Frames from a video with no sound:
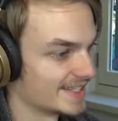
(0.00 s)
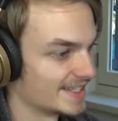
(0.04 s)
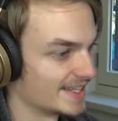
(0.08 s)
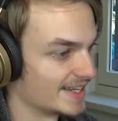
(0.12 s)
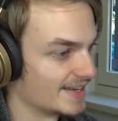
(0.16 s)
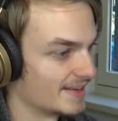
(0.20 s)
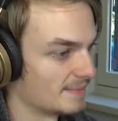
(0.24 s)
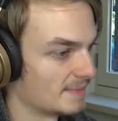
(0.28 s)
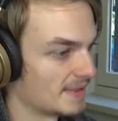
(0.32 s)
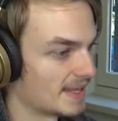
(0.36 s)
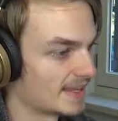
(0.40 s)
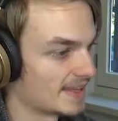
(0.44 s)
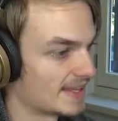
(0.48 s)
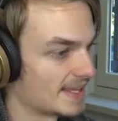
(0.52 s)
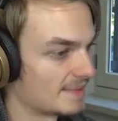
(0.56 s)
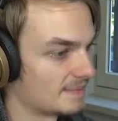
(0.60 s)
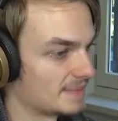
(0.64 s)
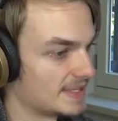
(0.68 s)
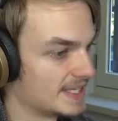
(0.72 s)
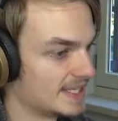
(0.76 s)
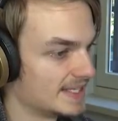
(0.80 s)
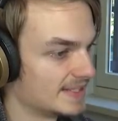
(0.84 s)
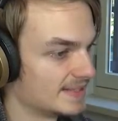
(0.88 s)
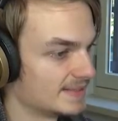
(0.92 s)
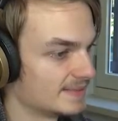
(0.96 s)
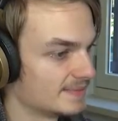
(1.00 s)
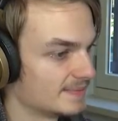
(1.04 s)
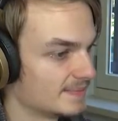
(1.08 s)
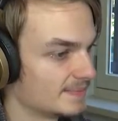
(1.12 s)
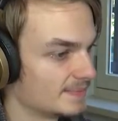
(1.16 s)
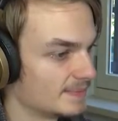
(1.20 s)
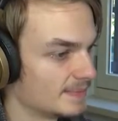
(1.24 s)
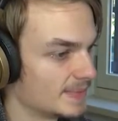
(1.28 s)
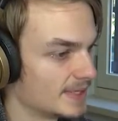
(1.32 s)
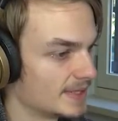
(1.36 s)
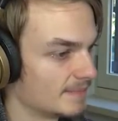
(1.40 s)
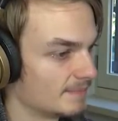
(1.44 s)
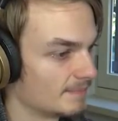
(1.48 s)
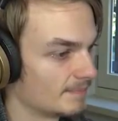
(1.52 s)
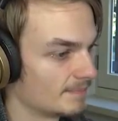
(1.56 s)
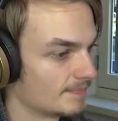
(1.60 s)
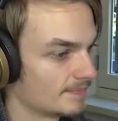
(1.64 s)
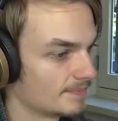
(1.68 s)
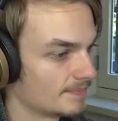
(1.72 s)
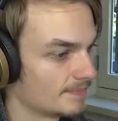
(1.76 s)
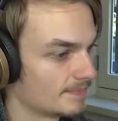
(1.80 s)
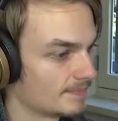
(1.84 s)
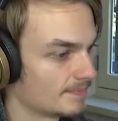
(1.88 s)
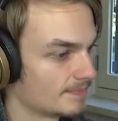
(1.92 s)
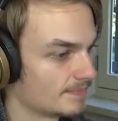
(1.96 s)
No, I'm not that mean, but...
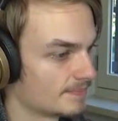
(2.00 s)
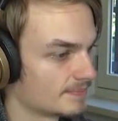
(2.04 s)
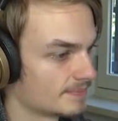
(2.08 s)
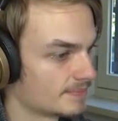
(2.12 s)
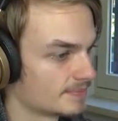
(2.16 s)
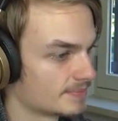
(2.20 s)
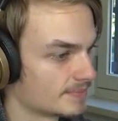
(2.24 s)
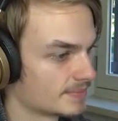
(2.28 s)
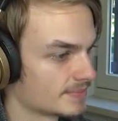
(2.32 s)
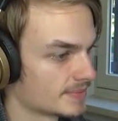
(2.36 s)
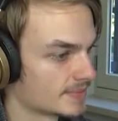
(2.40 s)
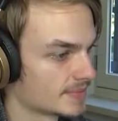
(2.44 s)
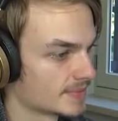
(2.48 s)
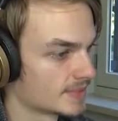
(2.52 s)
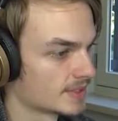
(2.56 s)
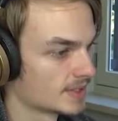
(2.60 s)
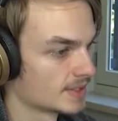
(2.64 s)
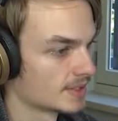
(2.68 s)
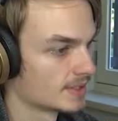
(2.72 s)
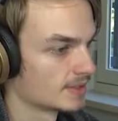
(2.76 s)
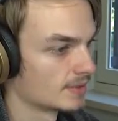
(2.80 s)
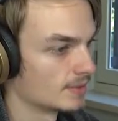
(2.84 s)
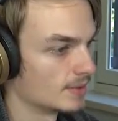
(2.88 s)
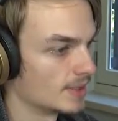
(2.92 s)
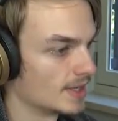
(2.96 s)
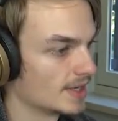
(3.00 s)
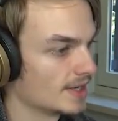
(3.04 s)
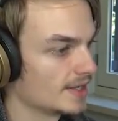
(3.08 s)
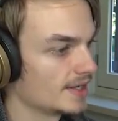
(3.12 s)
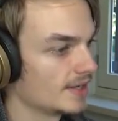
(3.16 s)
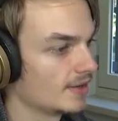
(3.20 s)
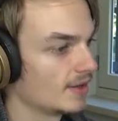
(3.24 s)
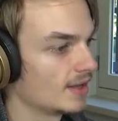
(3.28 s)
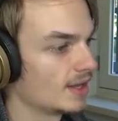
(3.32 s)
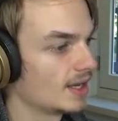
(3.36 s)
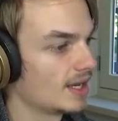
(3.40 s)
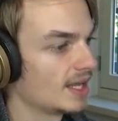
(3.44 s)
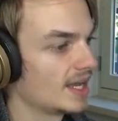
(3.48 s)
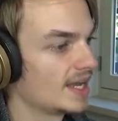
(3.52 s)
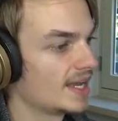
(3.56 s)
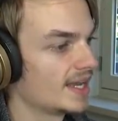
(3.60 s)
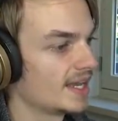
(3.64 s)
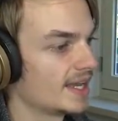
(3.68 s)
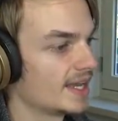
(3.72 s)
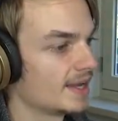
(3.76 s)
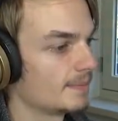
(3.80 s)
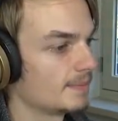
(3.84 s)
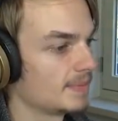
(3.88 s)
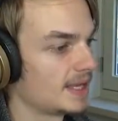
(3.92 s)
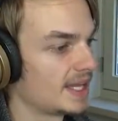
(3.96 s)
Why are you all
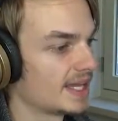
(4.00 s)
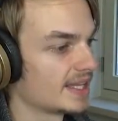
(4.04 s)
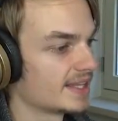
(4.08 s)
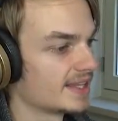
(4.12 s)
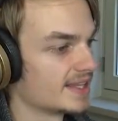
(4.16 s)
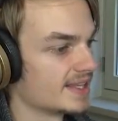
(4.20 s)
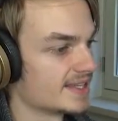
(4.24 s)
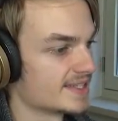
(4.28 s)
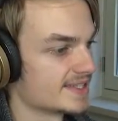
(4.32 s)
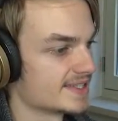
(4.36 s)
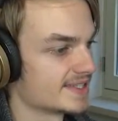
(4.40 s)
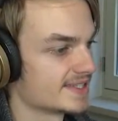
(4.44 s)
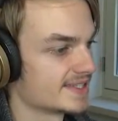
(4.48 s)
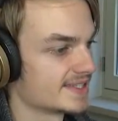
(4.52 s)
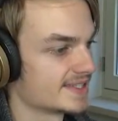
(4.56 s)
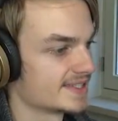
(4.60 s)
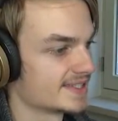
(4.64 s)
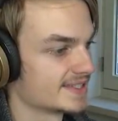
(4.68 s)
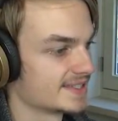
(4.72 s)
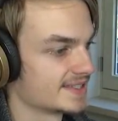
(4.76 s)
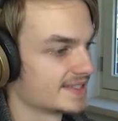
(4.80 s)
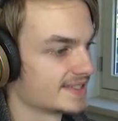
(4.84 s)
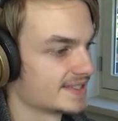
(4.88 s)
lining up like this?